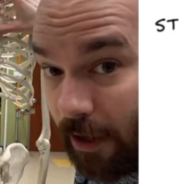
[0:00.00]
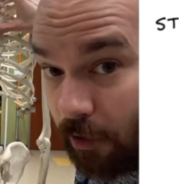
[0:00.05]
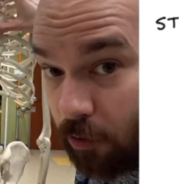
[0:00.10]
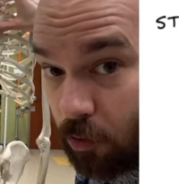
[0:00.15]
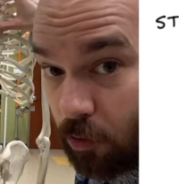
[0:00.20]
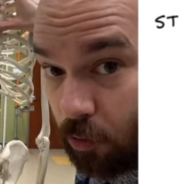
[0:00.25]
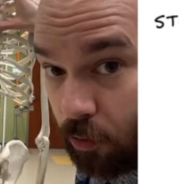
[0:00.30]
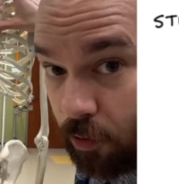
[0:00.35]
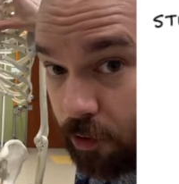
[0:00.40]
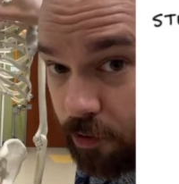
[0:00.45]

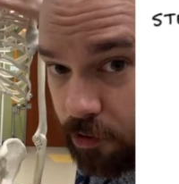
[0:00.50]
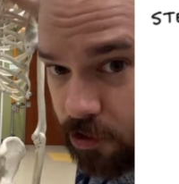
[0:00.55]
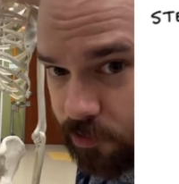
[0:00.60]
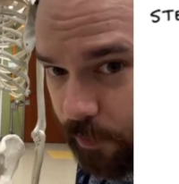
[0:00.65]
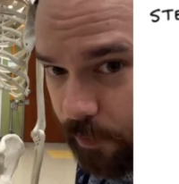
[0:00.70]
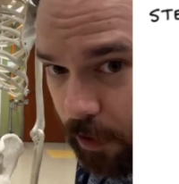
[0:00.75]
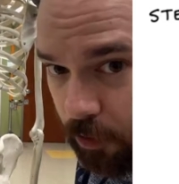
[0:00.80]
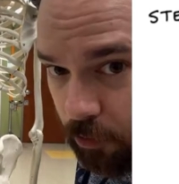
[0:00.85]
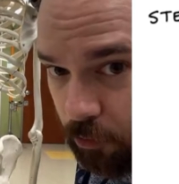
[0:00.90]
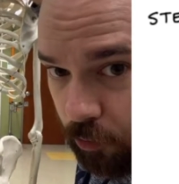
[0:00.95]
cord. Your
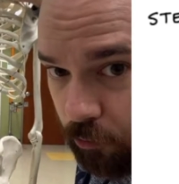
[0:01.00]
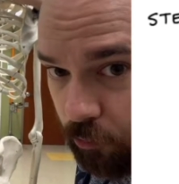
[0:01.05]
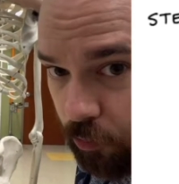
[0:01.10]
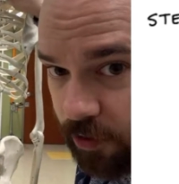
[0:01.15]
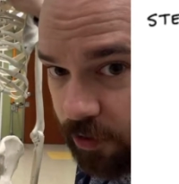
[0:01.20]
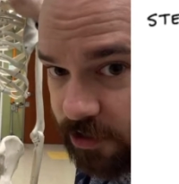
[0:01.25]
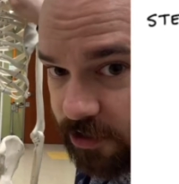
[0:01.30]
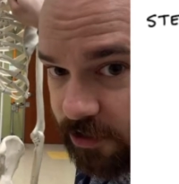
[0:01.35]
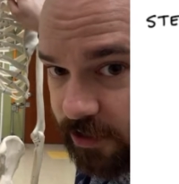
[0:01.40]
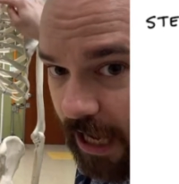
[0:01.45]
spinal cord
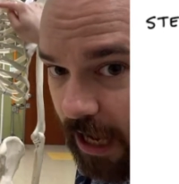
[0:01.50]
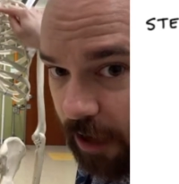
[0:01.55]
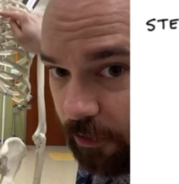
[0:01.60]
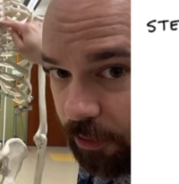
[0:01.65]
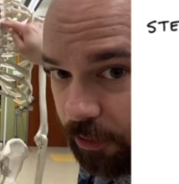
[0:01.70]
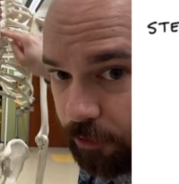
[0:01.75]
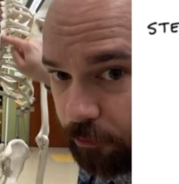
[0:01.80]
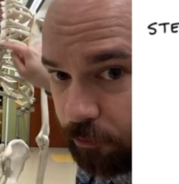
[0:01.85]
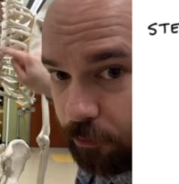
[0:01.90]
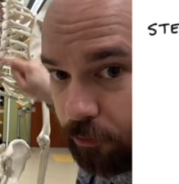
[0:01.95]
runs down
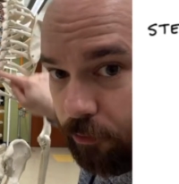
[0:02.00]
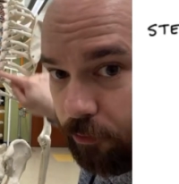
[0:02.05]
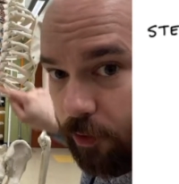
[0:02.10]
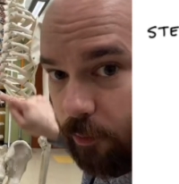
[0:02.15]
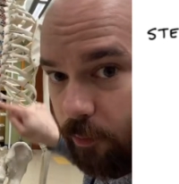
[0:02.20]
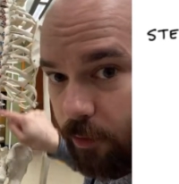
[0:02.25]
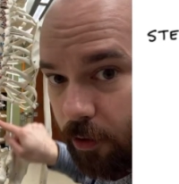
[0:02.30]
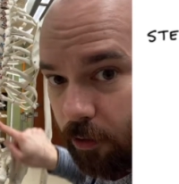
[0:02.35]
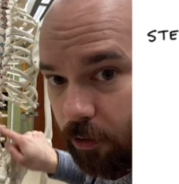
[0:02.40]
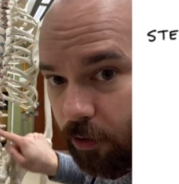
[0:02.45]
through the
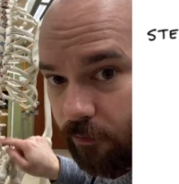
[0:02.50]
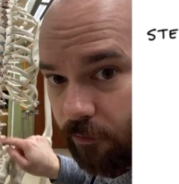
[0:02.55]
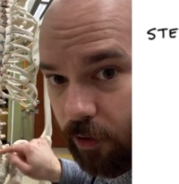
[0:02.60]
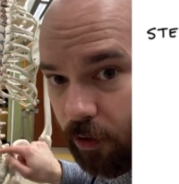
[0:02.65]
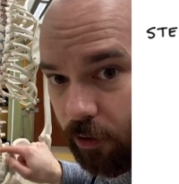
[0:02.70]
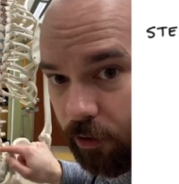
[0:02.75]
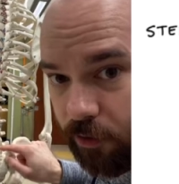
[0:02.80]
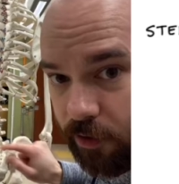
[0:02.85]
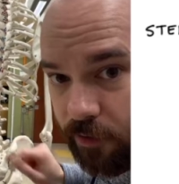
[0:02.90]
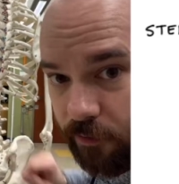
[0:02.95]
middle of all
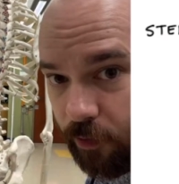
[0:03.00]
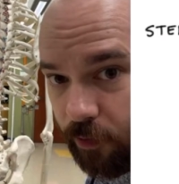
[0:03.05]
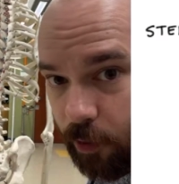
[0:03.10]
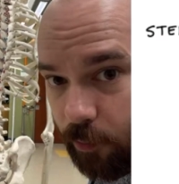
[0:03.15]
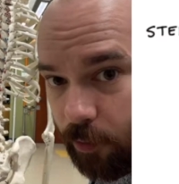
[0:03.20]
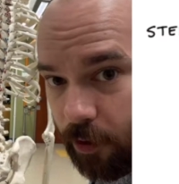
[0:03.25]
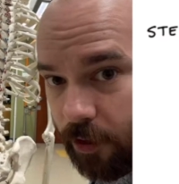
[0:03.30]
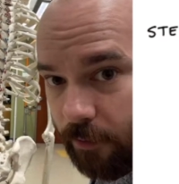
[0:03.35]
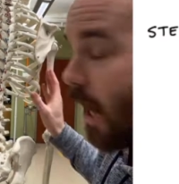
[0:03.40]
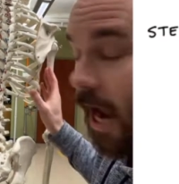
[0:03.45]
those
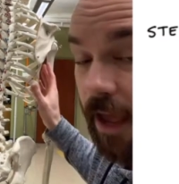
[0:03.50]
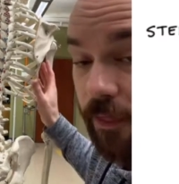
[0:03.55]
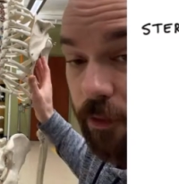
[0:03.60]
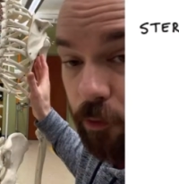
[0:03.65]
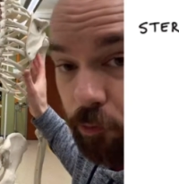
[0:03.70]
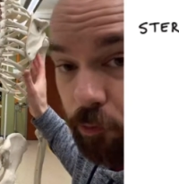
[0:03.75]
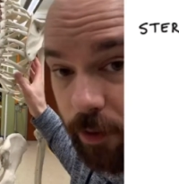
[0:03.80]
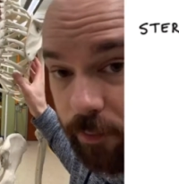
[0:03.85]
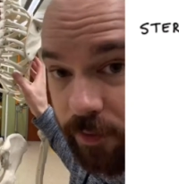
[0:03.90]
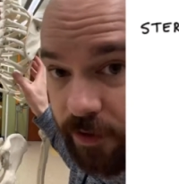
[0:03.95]
vertebrae. And the
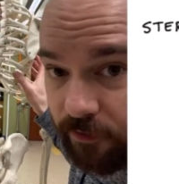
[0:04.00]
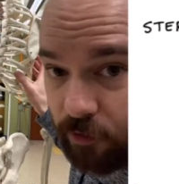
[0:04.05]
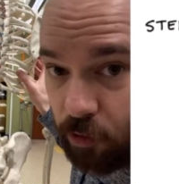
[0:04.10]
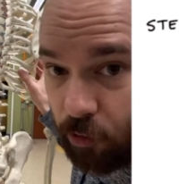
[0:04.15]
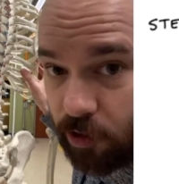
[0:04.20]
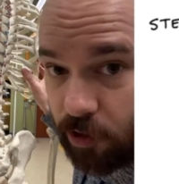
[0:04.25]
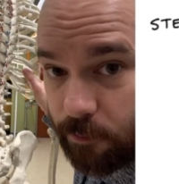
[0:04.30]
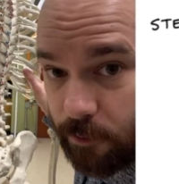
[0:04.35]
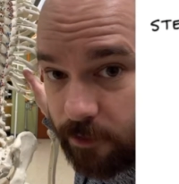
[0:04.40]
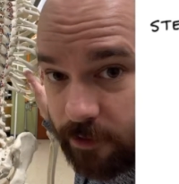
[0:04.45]
ribs, of
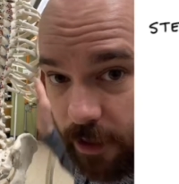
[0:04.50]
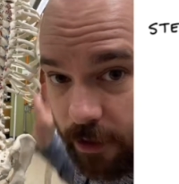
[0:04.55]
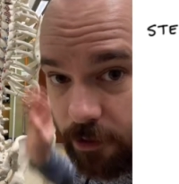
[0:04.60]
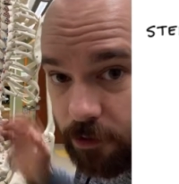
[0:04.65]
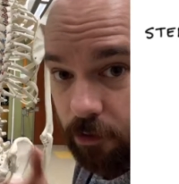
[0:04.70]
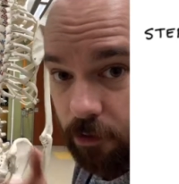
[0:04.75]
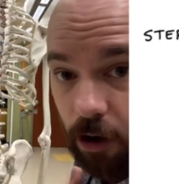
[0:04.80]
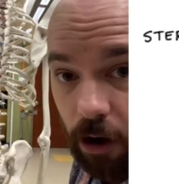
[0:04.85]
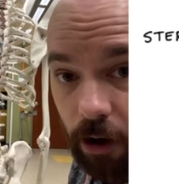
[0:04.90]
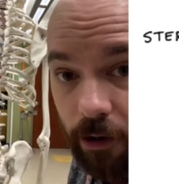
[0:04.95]
course, protect
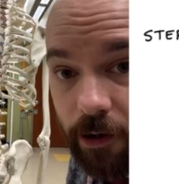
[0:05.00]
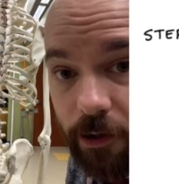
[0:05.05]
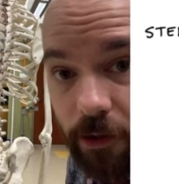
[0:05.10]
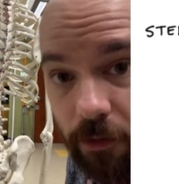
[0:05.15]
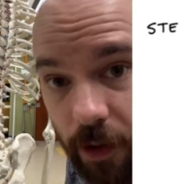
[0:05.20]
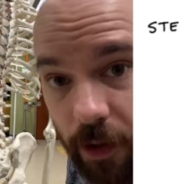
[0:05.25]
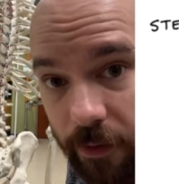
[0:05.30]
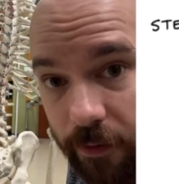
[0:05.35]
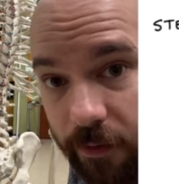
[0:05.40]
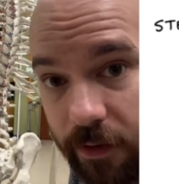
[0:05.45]
your heart and your
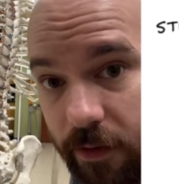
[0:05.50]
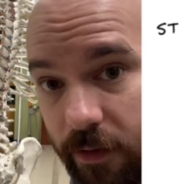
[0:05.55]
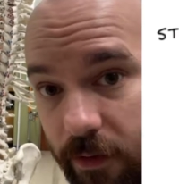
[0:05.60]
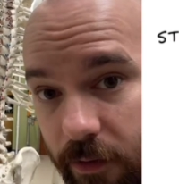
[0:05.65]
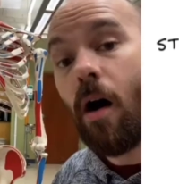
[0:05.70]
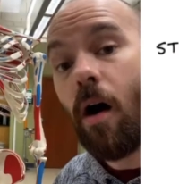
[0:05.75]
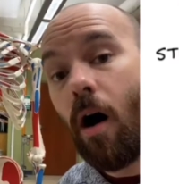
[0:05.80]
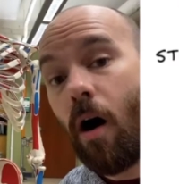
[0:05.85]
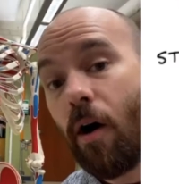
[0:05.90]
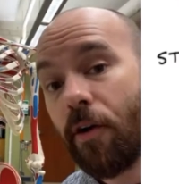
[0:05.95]
lungs.
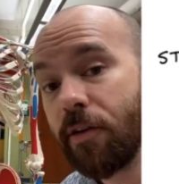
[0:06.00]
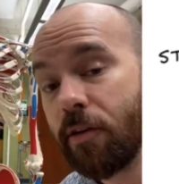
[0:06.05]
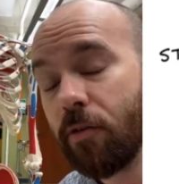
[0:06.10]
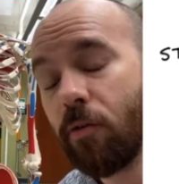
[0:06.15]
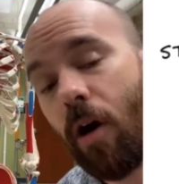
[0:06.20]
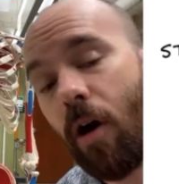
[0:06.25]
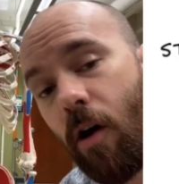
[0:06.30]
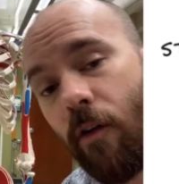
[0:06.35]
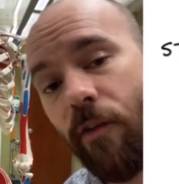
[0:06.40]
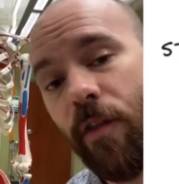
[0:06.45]
Also,
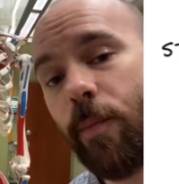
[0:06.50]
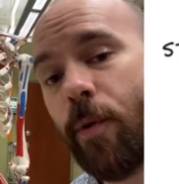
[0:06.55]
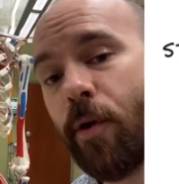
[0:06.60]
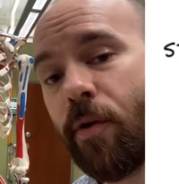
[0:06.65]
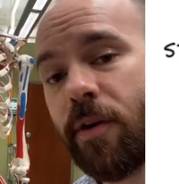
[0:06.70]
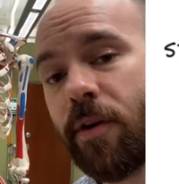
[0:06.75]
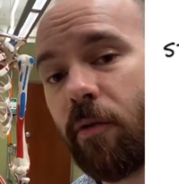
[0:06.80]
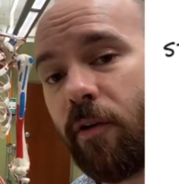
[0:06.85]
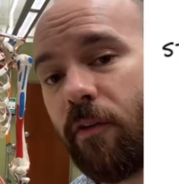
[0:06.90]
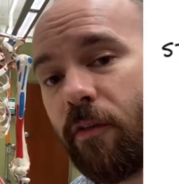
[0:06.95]
all the bones
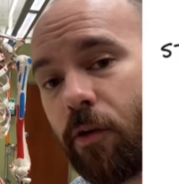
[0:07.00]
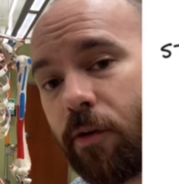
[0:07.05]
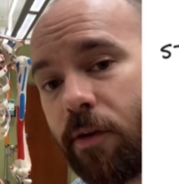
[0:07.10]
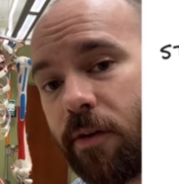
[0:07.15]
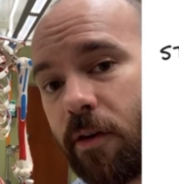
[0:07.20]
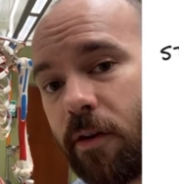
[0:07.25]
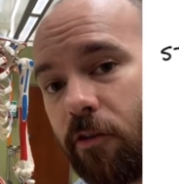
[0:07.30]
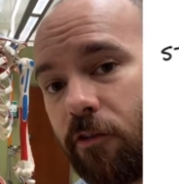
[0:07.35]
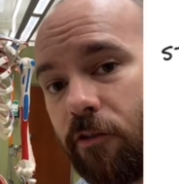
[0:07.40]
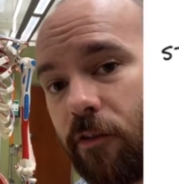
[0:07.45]
that we've learned
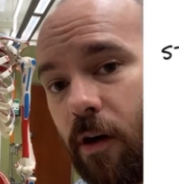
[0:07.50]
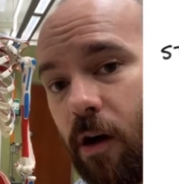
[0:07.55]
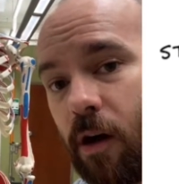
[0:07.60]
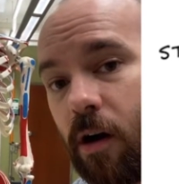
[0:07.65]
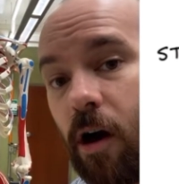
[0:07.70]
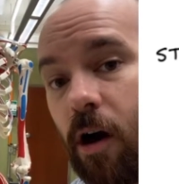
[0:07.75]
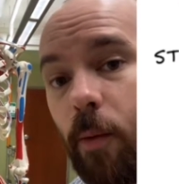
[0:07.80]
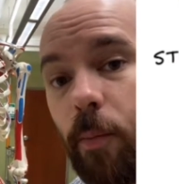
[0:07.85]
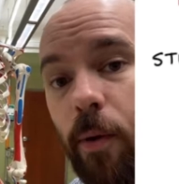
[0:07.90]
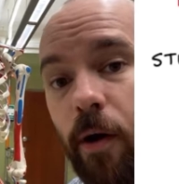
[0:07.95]
so far
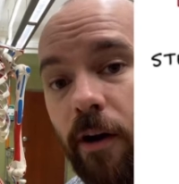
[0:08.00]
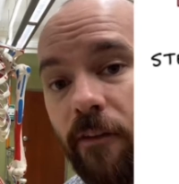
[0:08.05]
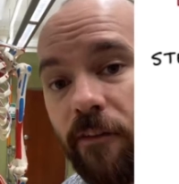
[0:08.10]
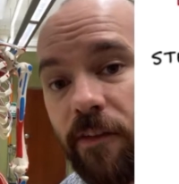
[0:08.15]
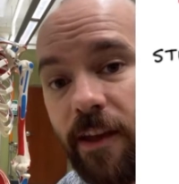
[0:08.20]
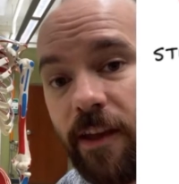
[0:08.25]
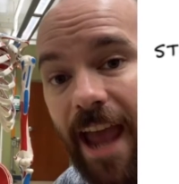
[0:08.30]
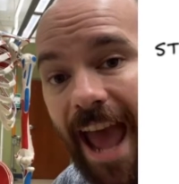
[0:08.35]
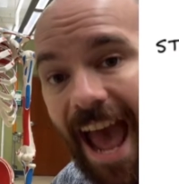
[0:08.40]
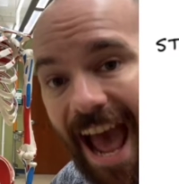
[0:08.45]
are part of
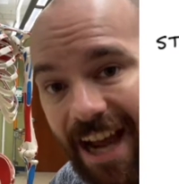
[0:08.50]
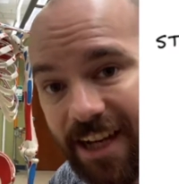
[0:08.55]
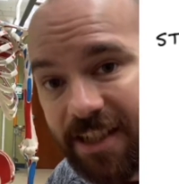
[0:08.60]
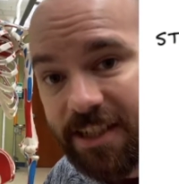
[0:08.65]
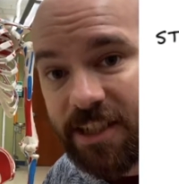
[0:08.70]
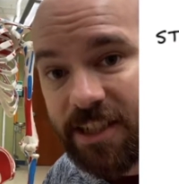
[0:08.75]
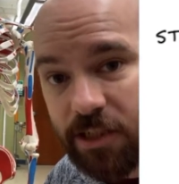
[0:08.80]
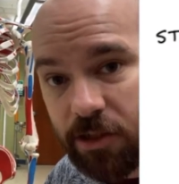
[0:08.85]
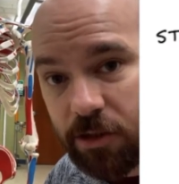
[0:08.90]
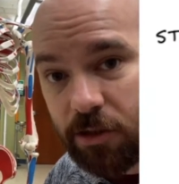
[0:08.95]
the
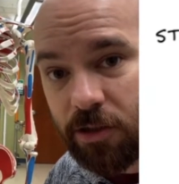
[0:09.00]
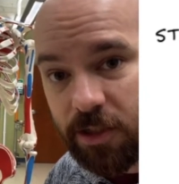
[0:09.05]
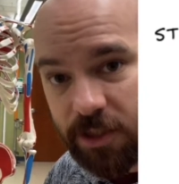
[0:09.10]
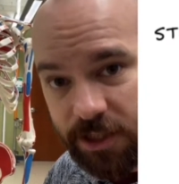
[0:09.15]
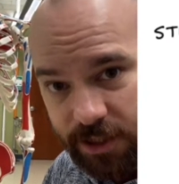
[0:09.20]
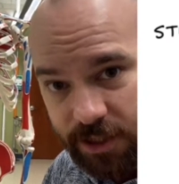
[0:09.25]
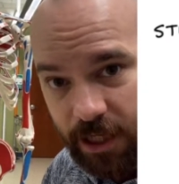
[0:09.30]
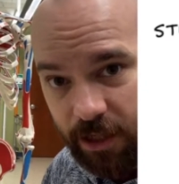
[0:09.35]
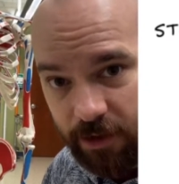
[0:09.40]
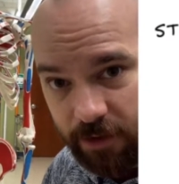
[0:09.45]
axial
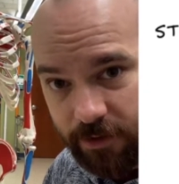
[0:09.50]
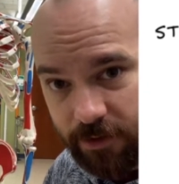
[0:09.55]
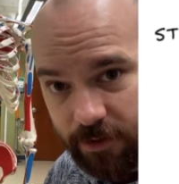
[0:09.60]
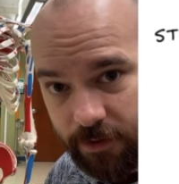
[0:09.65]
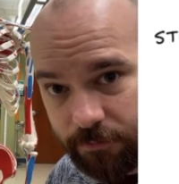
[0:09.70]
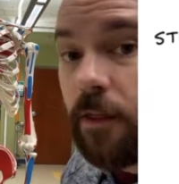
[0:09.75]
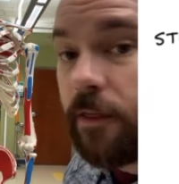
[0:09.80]
skeleton. The